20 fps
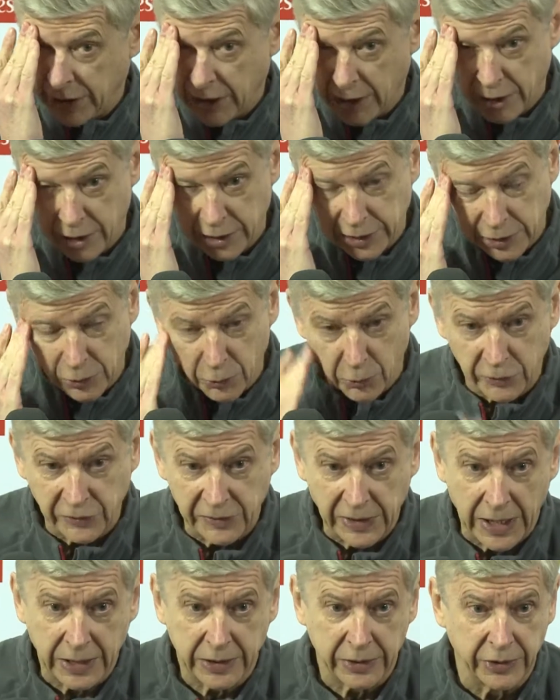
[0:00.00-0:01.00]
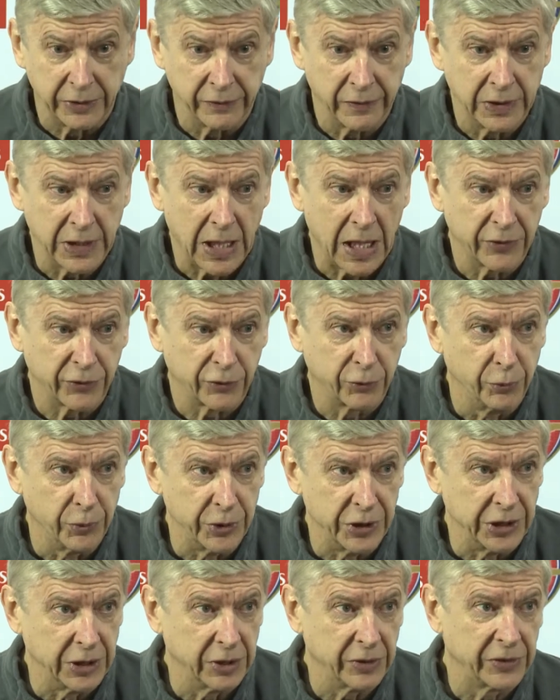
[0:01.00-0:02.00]
Yeah, it looks like in the last 2
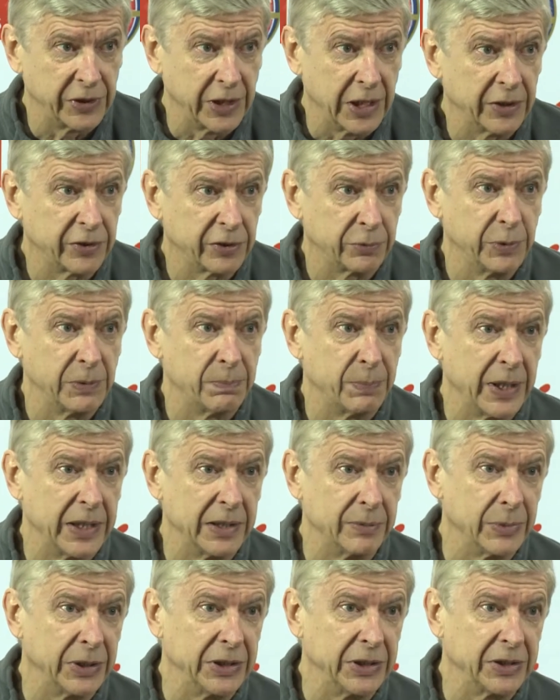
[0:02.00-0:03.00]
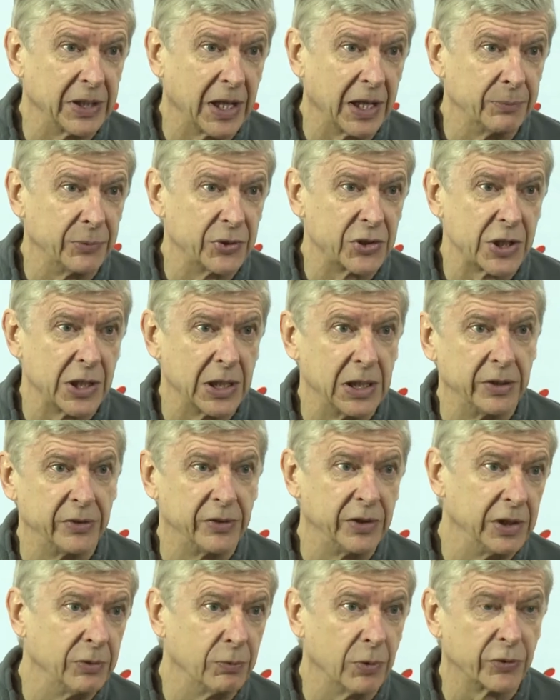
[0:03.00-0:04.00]
years, yes, we played many times
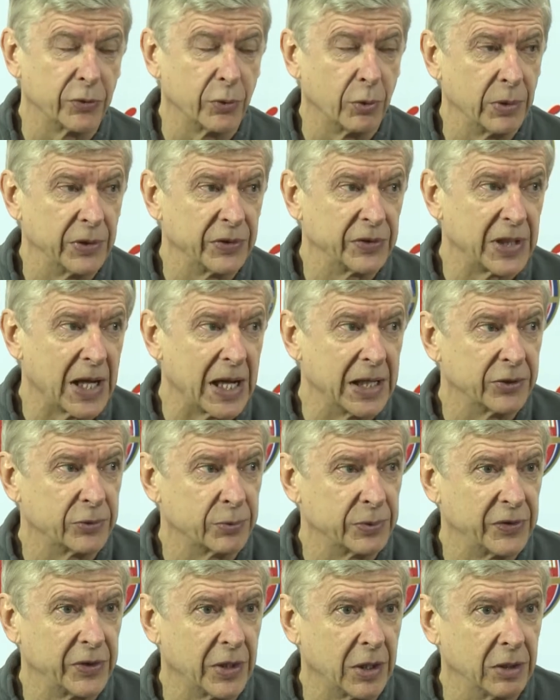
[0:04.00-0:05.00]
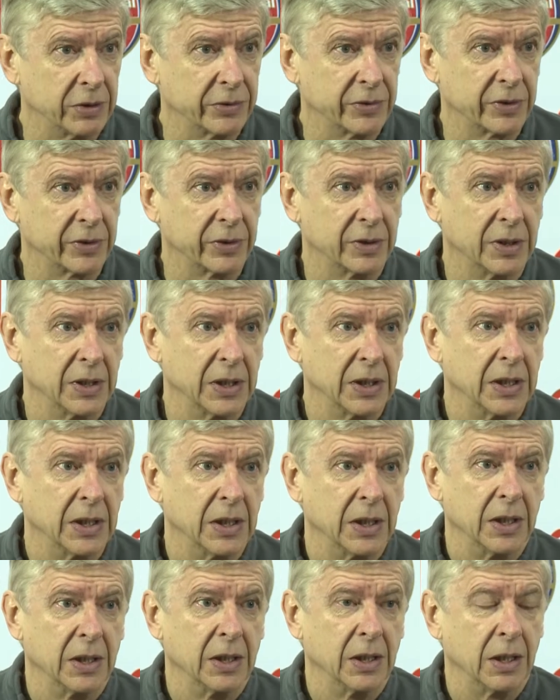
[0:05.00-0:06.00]
Chelsea. It was always tight results.
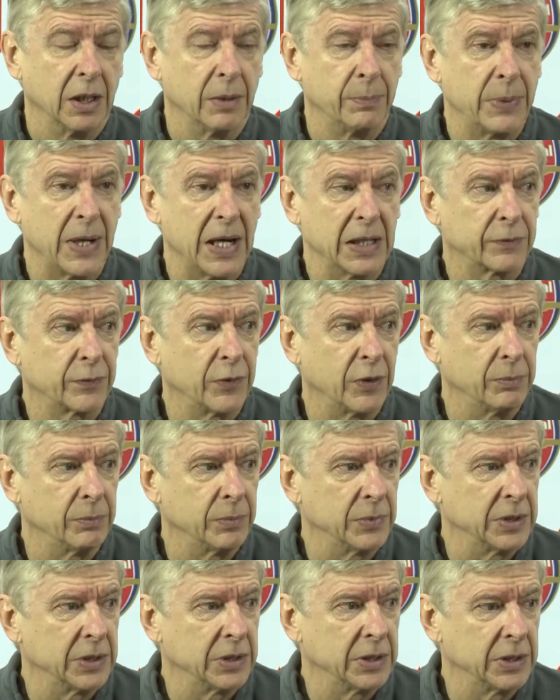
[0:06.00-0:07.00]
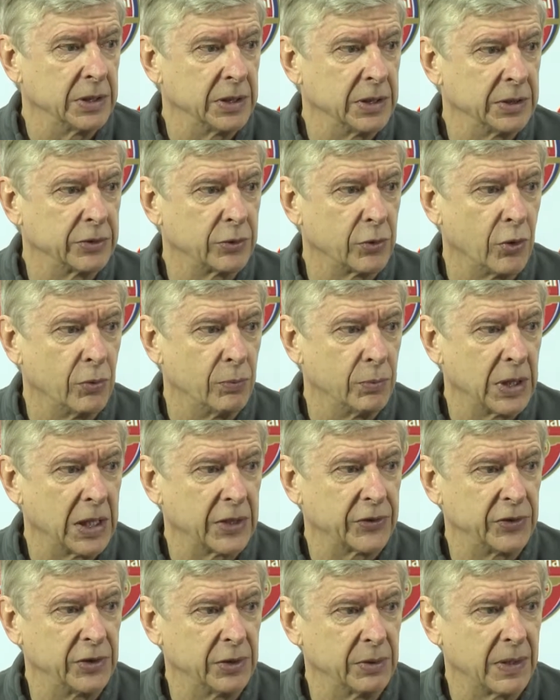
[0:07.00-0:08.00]
Apart from at home
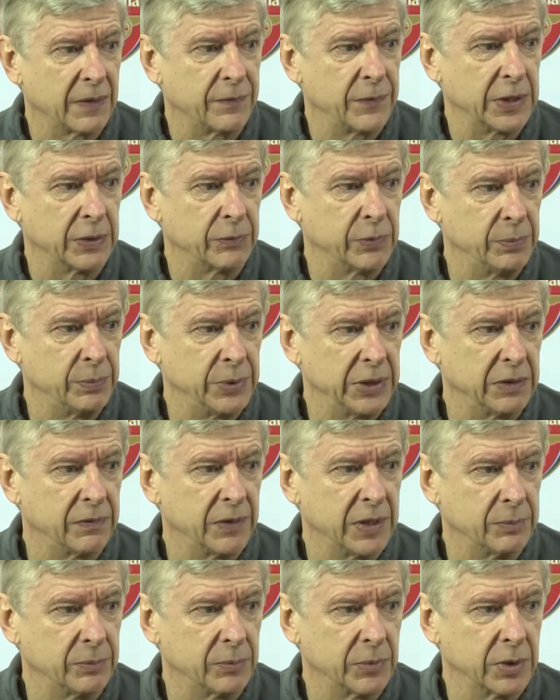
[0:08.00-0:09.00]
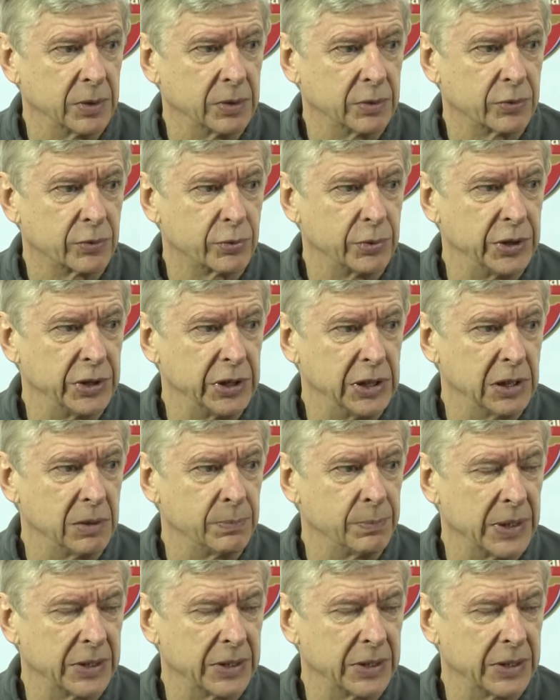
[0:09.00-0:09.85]
last year, I think we beat them 3-0.